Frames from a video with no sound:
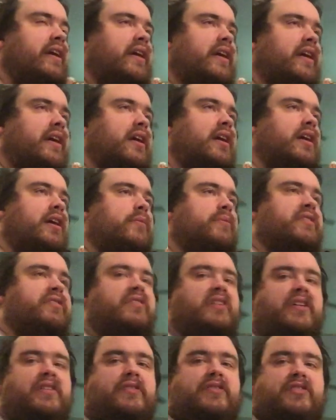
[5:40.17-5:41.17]
There's
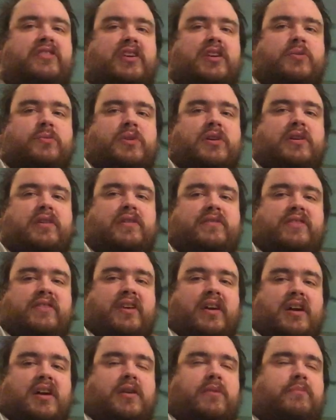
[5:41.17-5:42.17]
another scene where it's
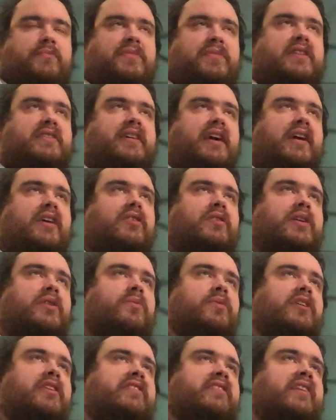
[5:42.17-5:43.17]
the diner he
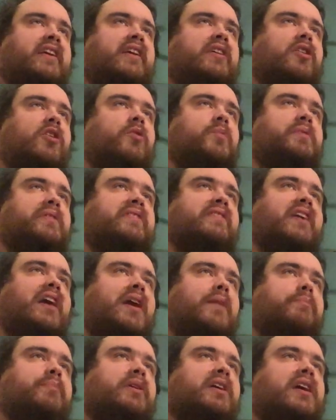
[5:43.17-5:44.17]
works at opens
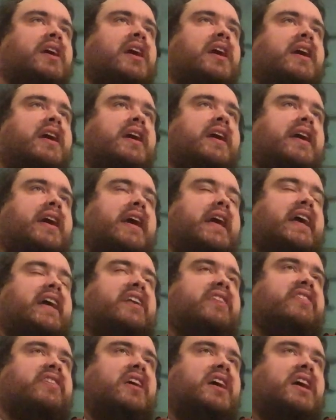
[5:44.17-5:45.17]
up,
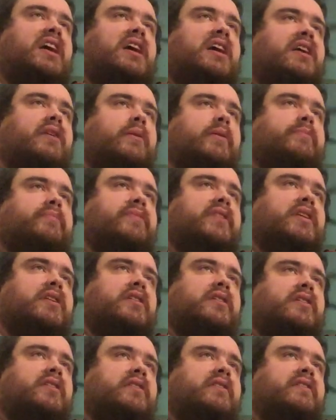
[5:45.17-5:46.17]
and
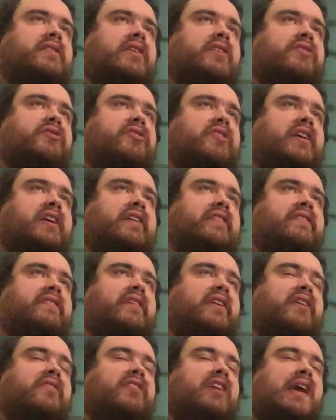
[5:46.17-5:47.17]
there's like a
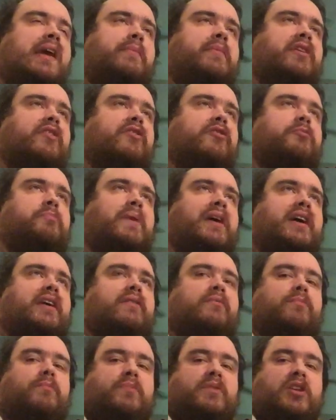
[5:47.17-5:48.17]
sea of cameos by,
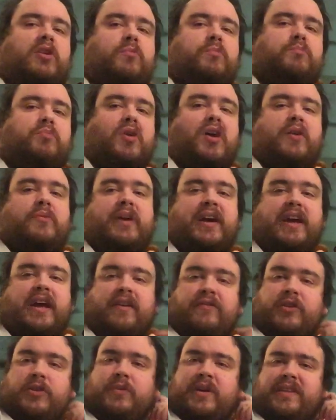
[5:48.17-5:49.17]
you know, Broadway
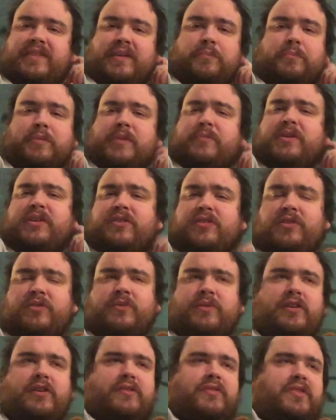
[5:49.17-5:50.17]
heavyweights like Bebe
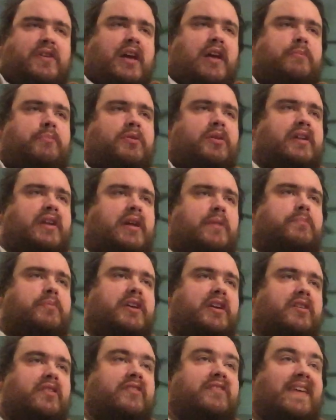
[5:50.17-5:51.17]
Neuwirth and Bernadette
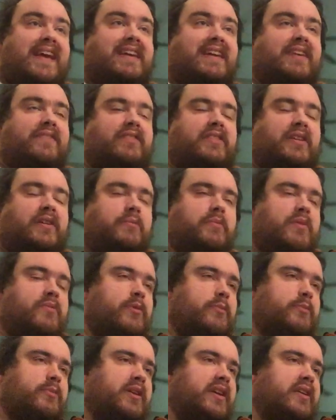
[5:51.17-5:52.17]
Peters and even
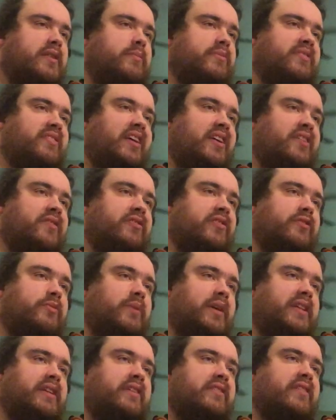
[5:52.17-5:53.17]
Lin-Manuel Miranda himself, as
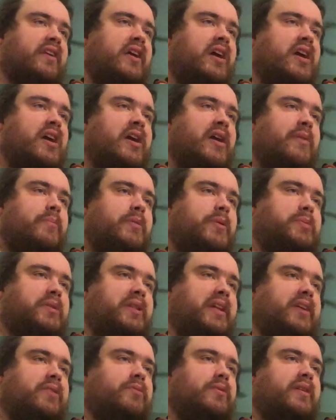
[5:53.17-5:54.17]
well as people
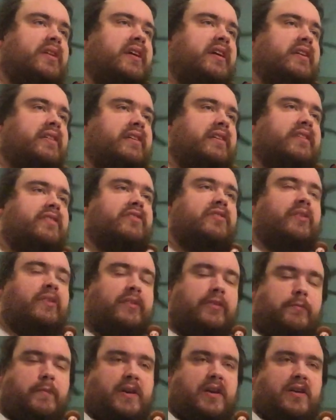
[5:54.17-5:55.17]
like Renee Elise
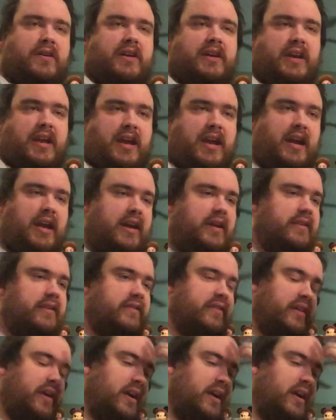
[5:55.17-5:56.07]
Goldsberry and